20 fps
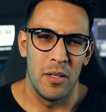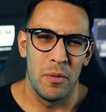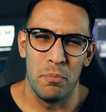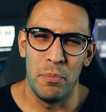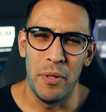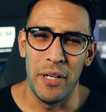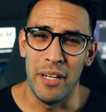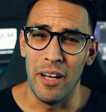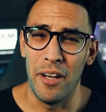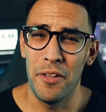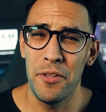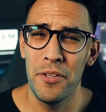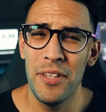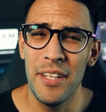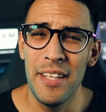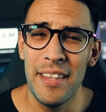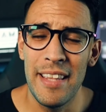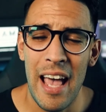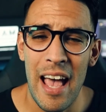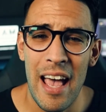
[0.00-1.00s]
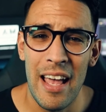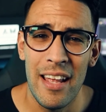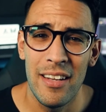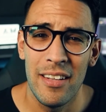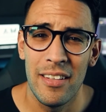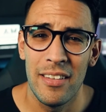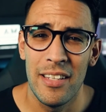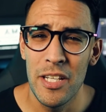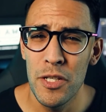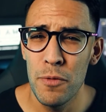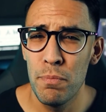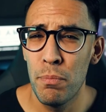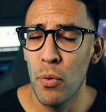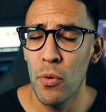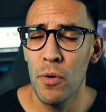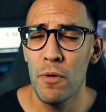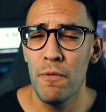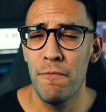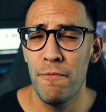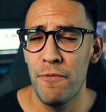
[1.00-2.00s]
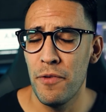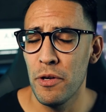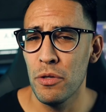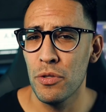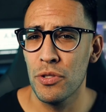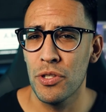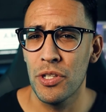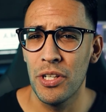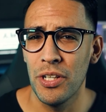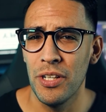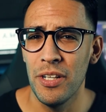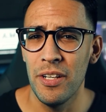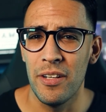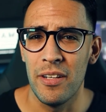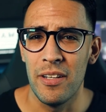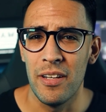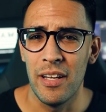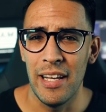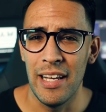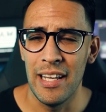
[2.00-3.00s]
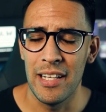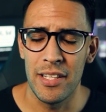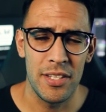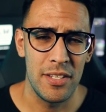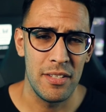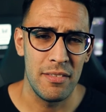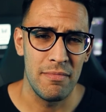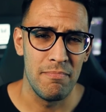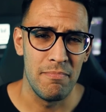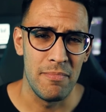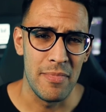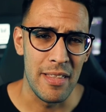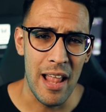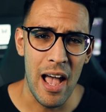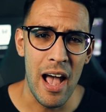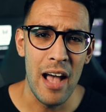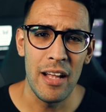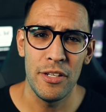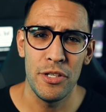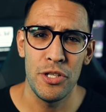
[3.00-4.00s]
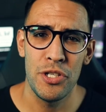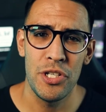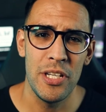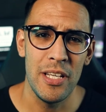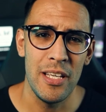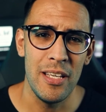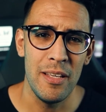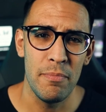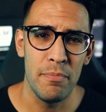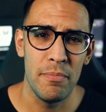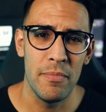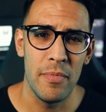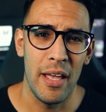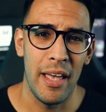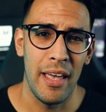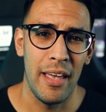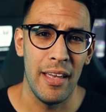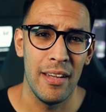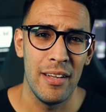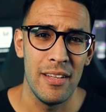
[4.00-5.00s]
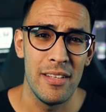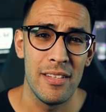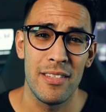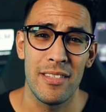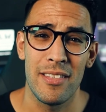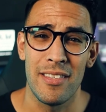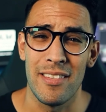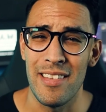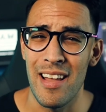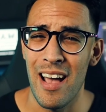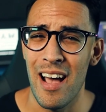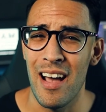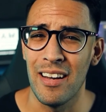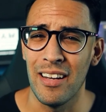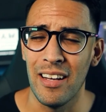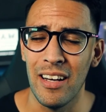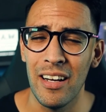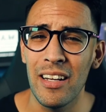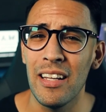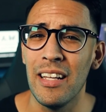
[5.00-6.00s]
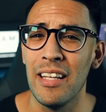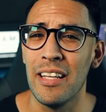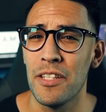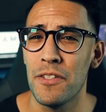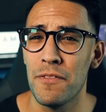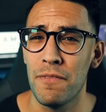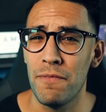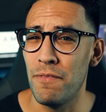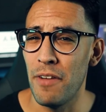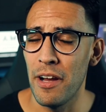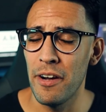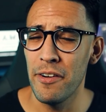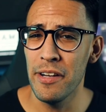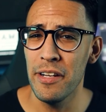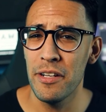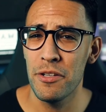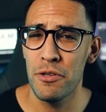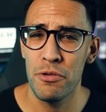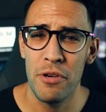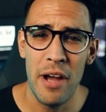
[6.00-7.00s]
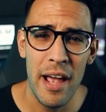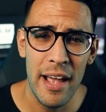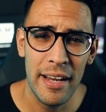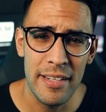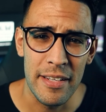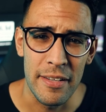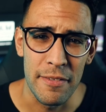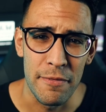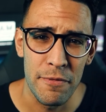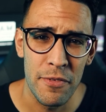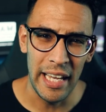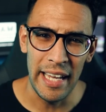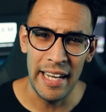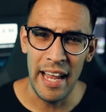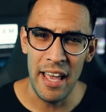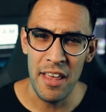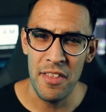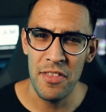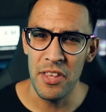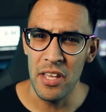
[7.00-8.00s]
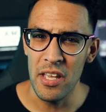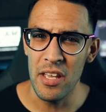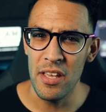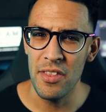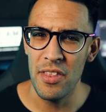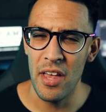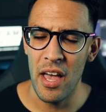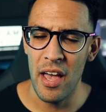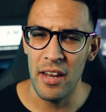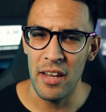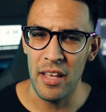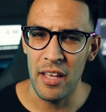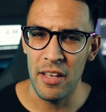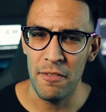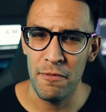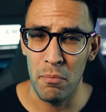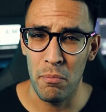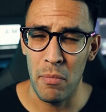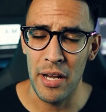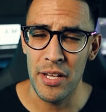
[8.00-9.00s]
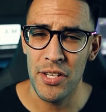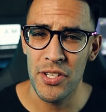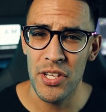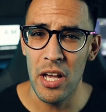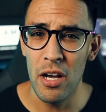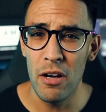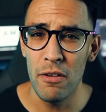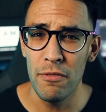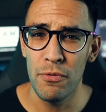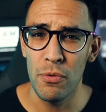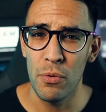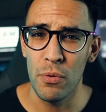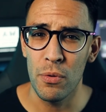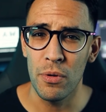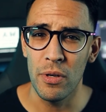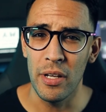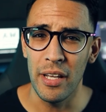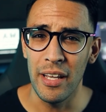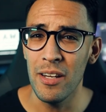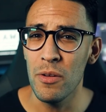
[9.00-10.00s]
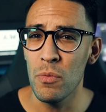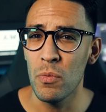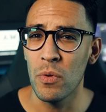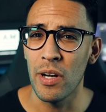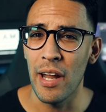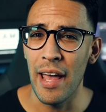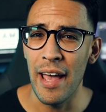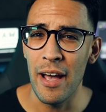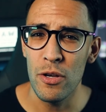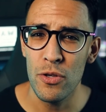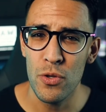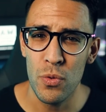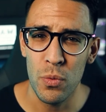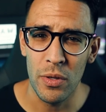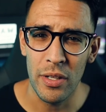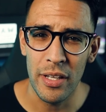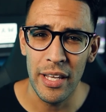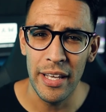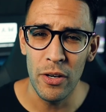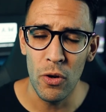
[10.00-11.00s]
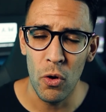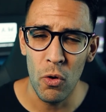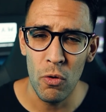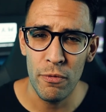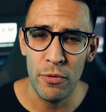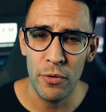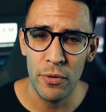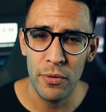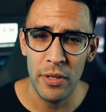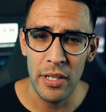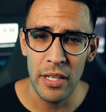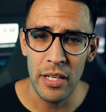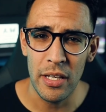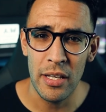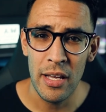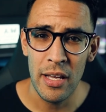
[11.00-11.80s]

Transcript: But other than that, this board feels good. It's not cheap and it's not ugly. It's very attractive. And I think that if myself or anyone else would get over the